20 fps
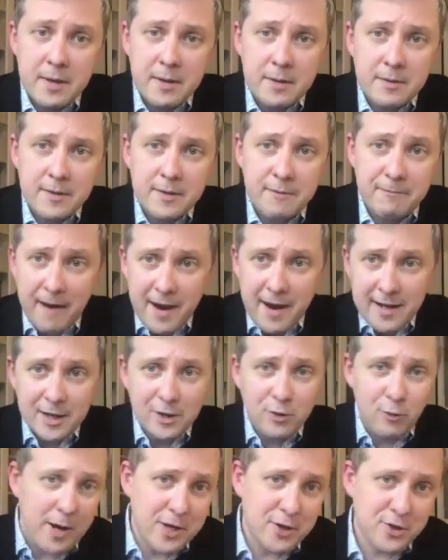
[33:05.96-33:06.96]
The final
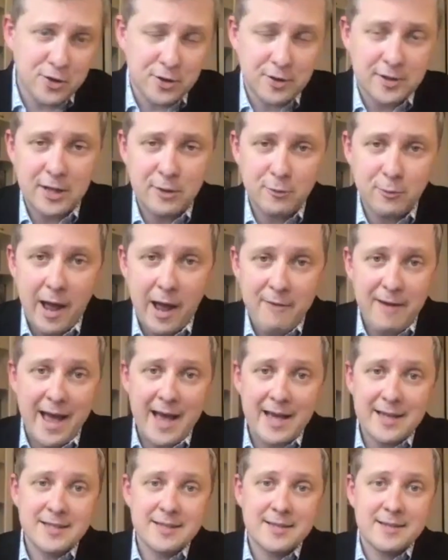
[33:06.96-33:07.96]
question that I've
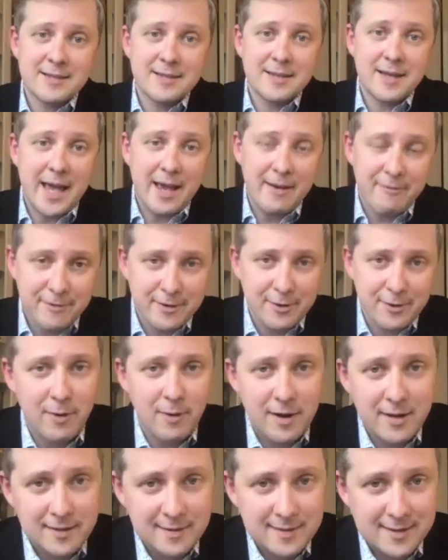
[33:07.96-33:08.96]
asked
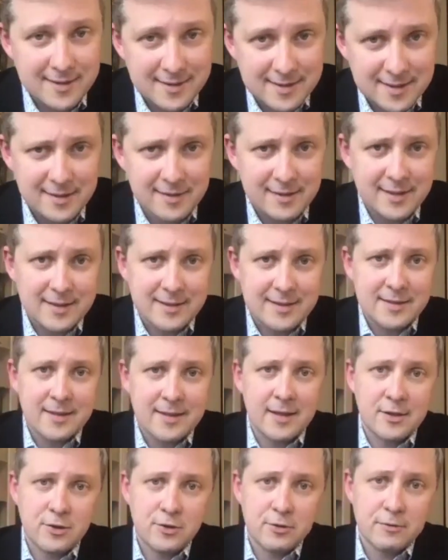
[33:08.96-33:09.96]
everyone in this series
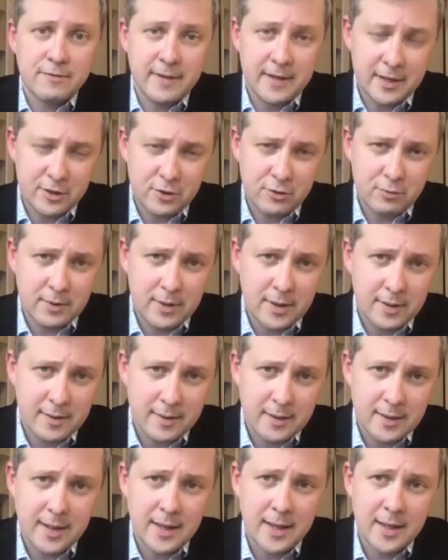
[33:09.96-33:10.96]
to finish with
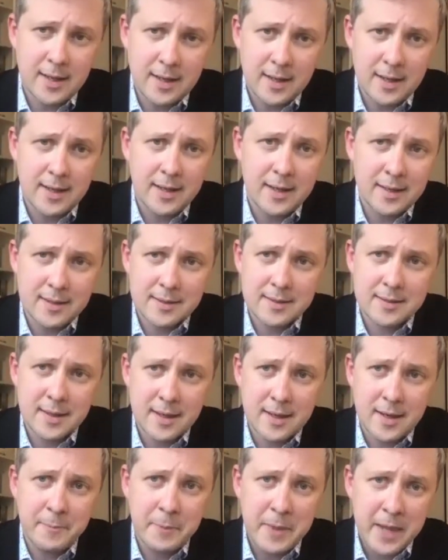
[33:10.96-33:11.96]
is,
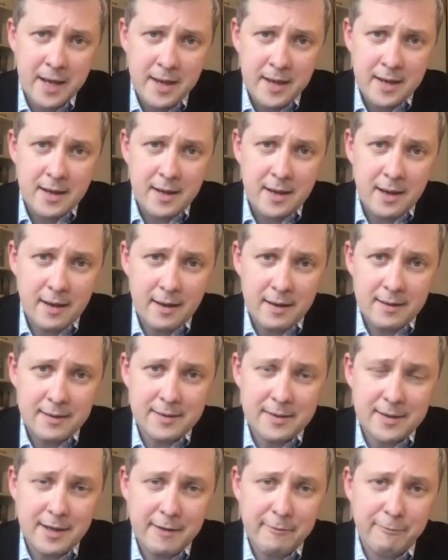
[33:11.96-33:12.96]

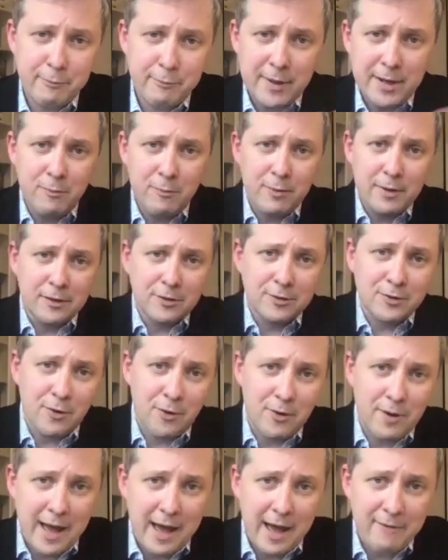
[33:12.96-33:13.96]
if we will
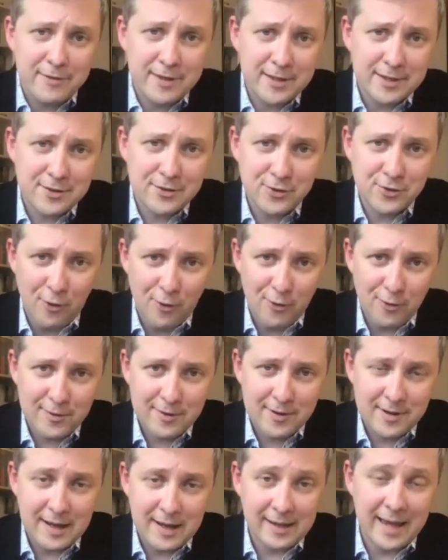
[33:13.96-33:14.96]
have this talk
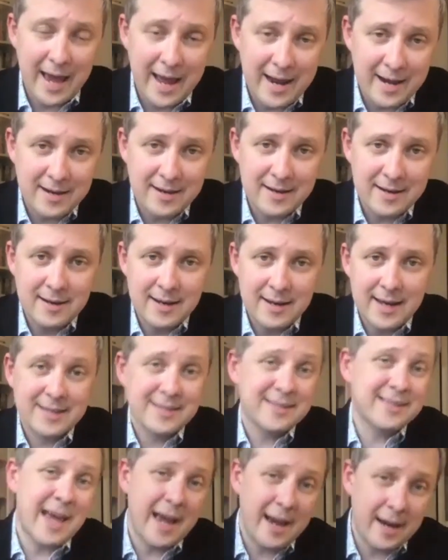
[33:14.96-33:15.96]
again
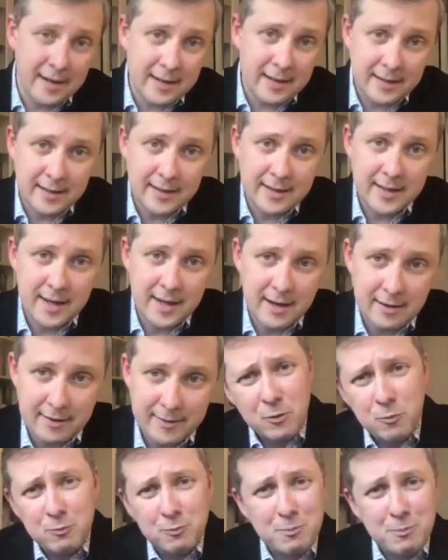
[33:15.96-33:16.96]
exactly in a
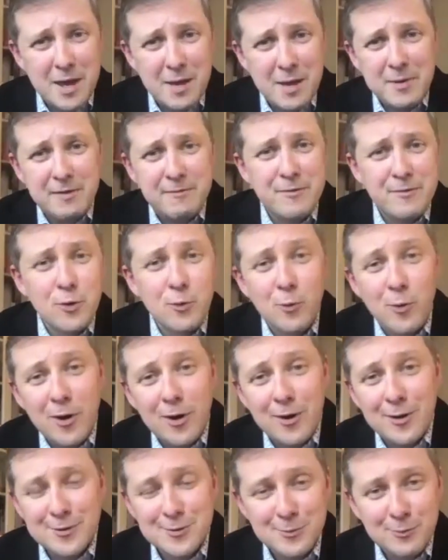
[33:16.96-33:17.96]
year, maybe in few
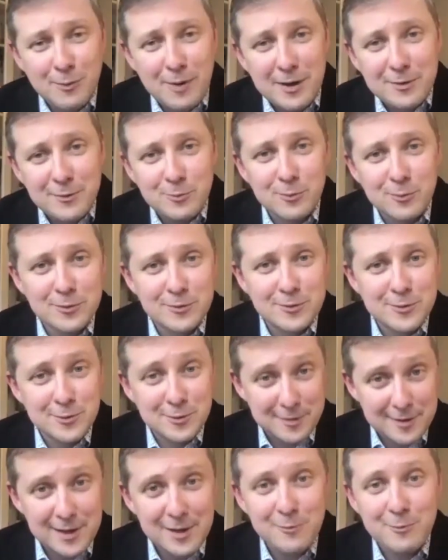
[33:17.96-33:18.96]
words, what would you
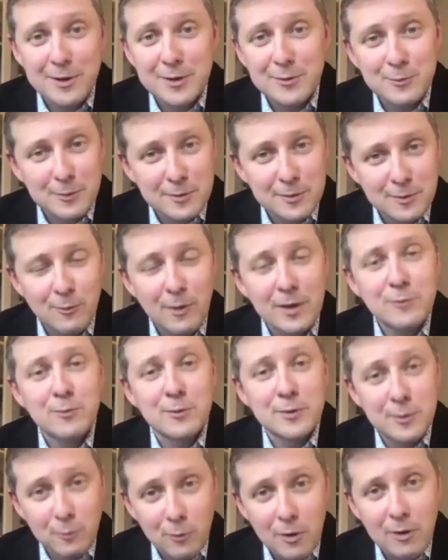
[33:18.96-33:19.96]
think, what
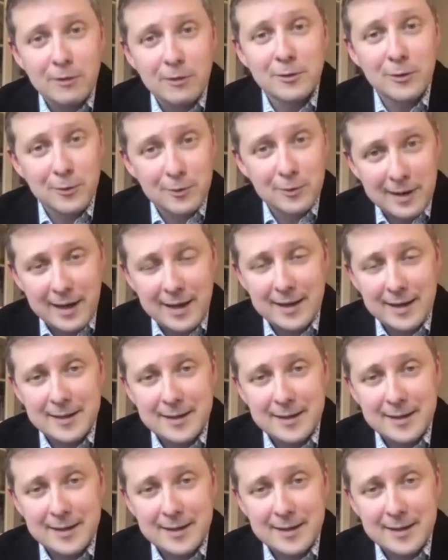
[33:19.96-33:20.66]
would the world look like?